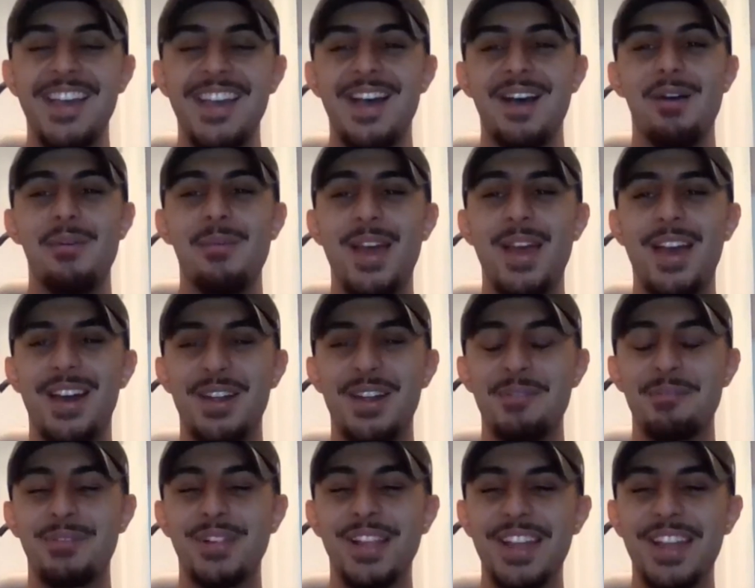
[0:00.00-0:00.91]
about a
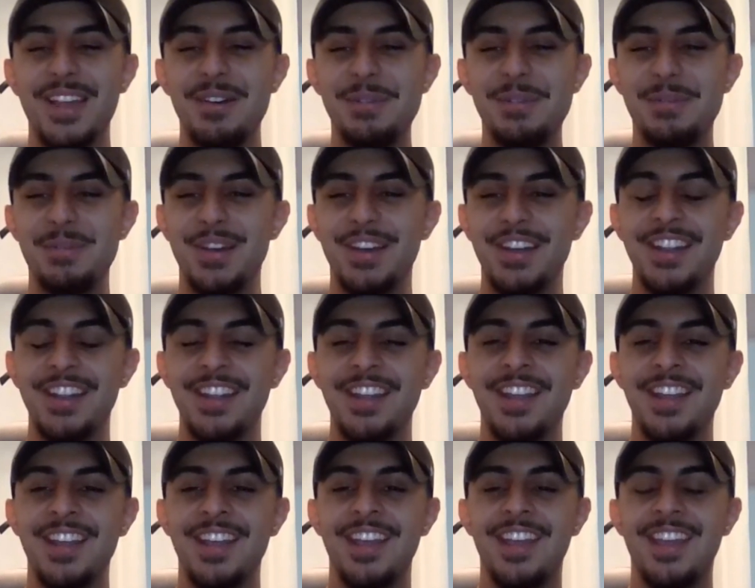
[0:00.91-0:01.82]
player. But
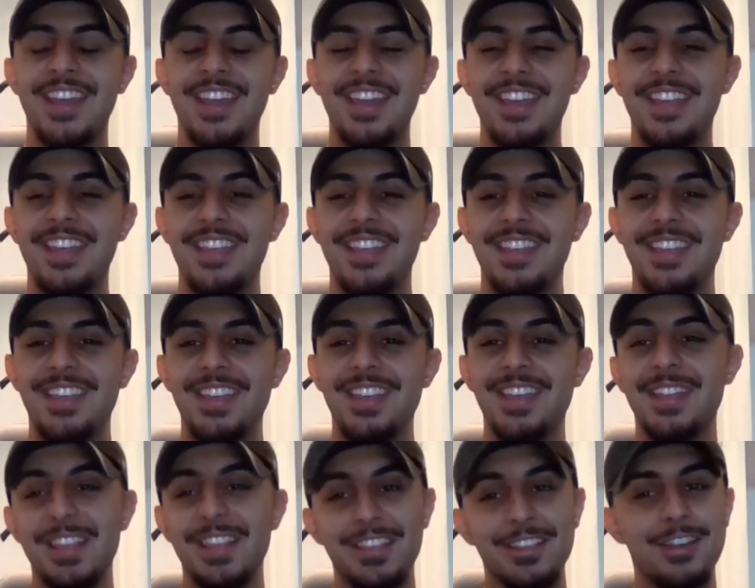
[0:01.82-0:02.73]

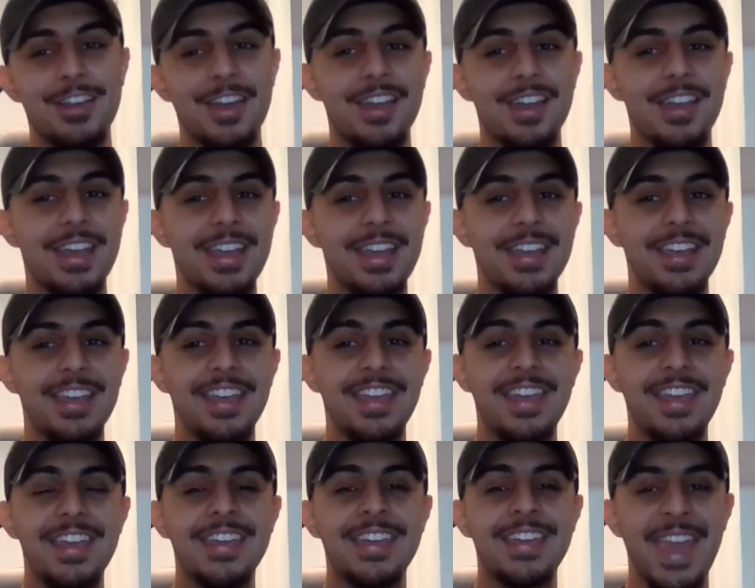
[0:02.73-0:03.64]
yeah,
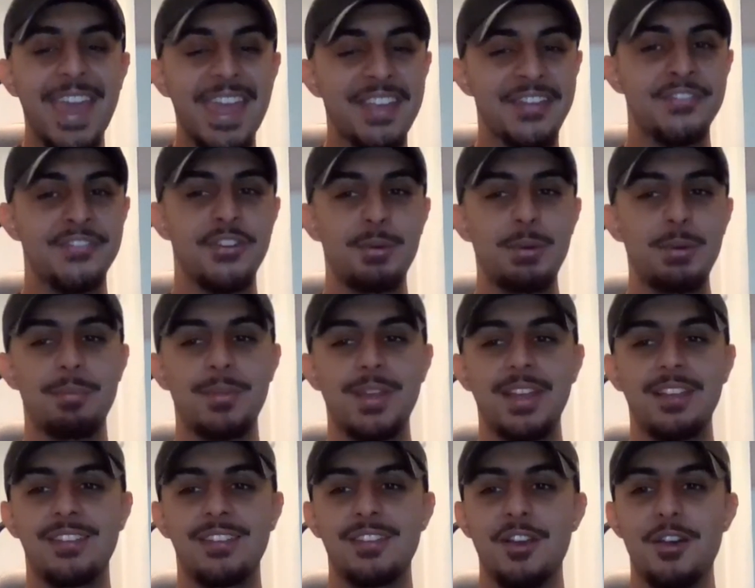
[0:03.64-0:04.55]
it came from a
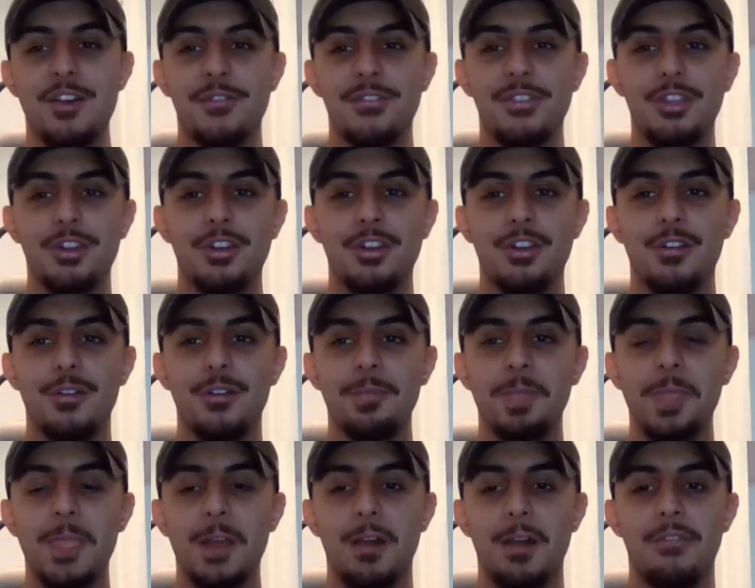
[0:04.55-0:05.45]
place of,
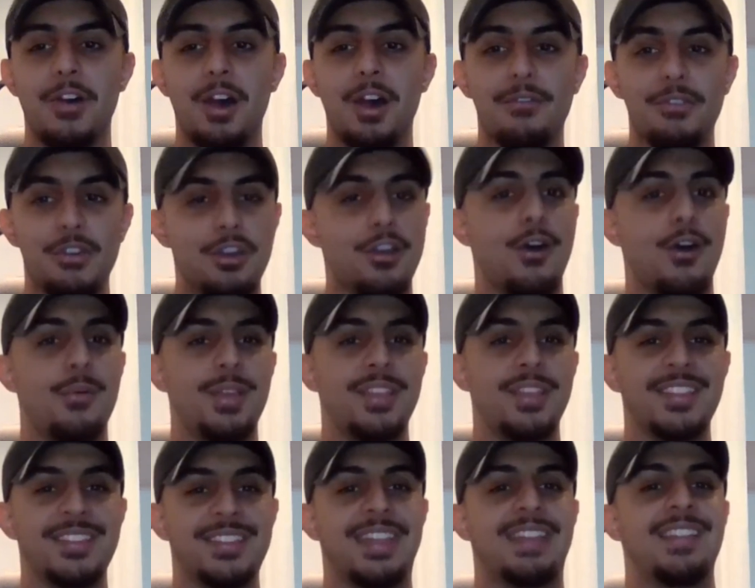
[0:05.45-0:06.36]
of
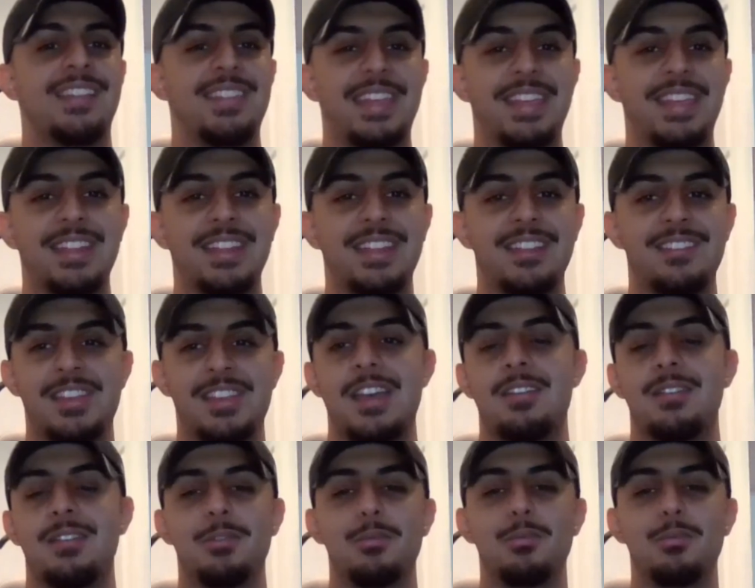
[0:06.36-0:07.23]
knowing the talent that Ilias has.